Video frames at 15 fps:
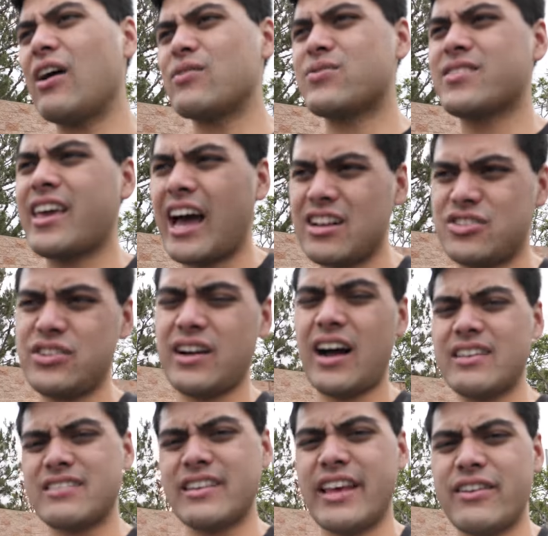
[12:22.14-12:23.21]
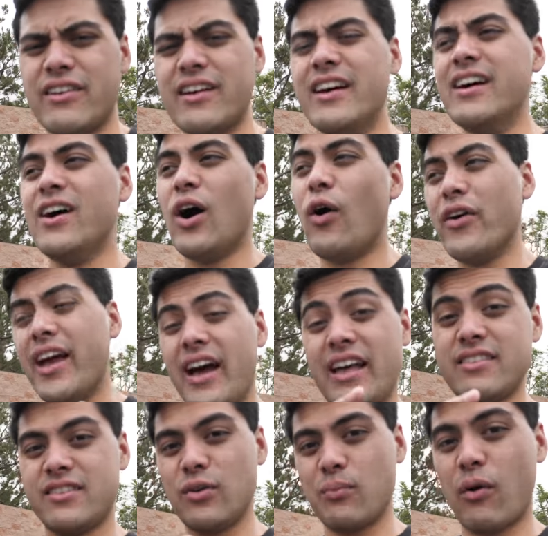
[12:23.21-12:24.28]
I'll catch you guys later. Oh yeah,
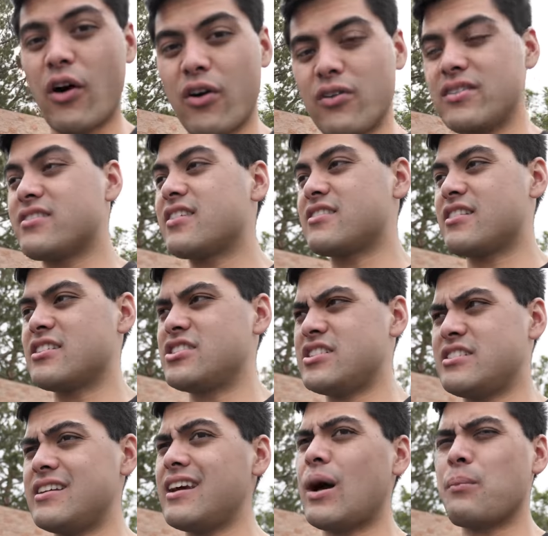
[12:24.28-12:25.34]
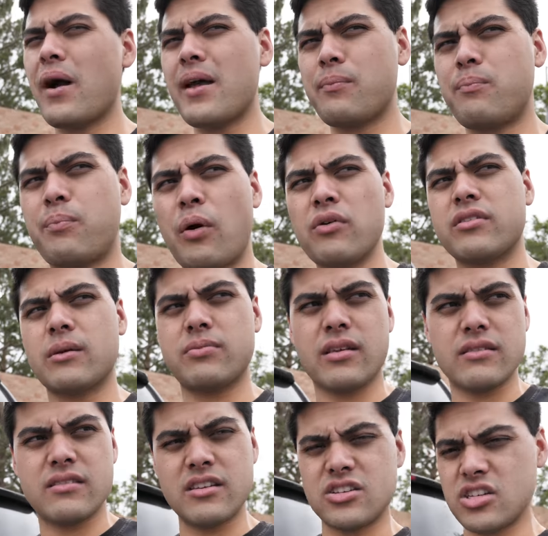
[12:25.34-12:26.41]
and tomorrow is Sunset GT. I might post up
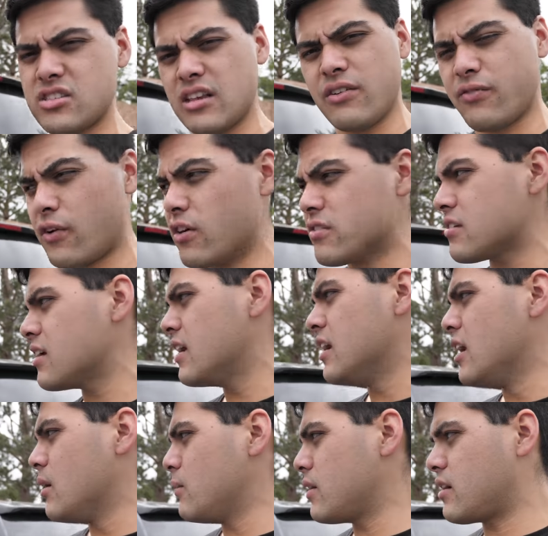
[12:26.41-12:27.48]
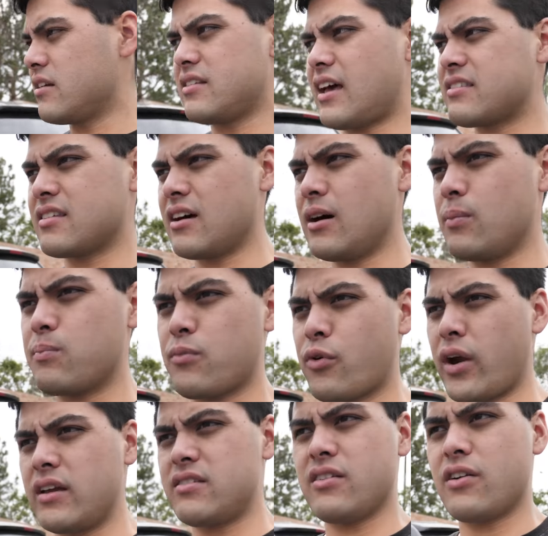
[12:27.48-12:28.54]
Sunset GT first because that's a
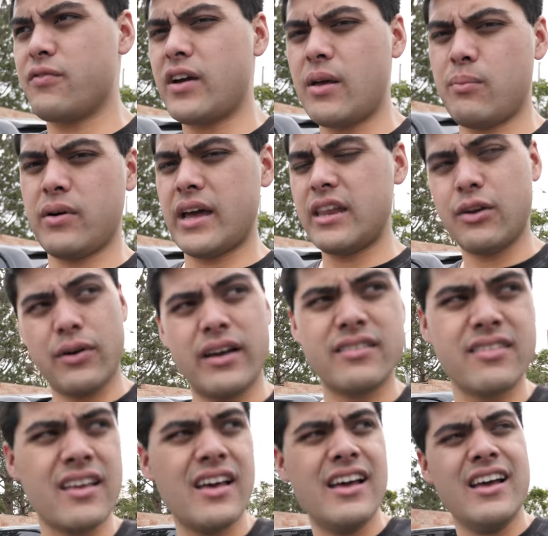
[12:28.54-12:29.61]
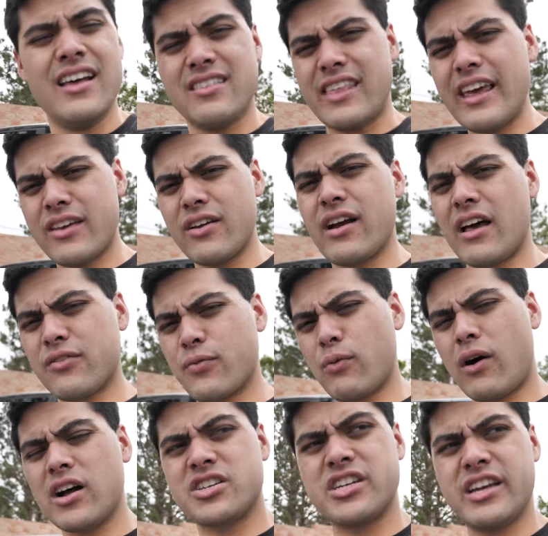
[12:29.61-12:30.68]
crazier event. But anyways, thank you guys for
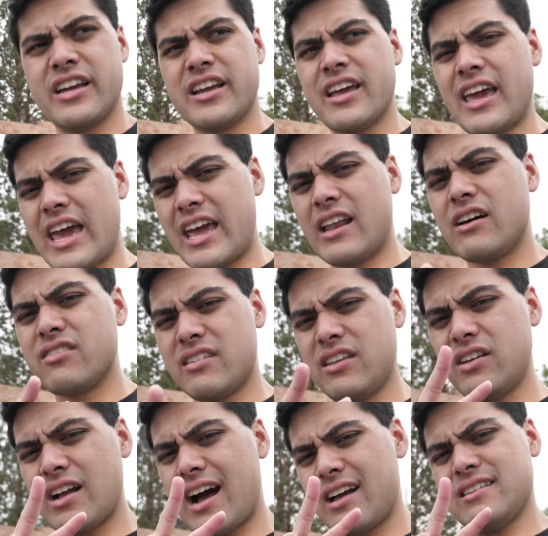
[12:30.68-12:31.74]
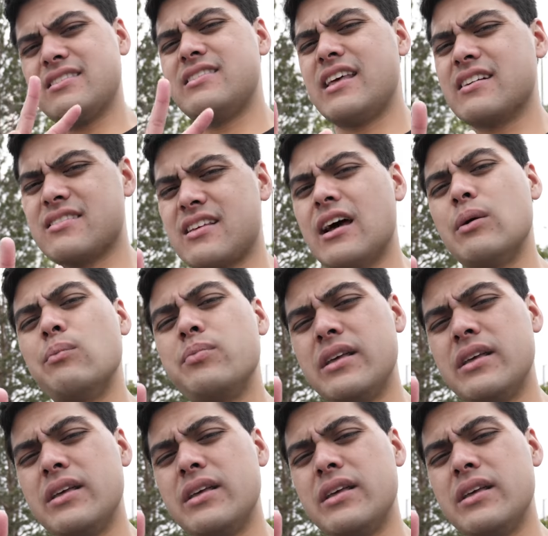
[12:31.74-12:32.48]
watching and I'll see you guys next time.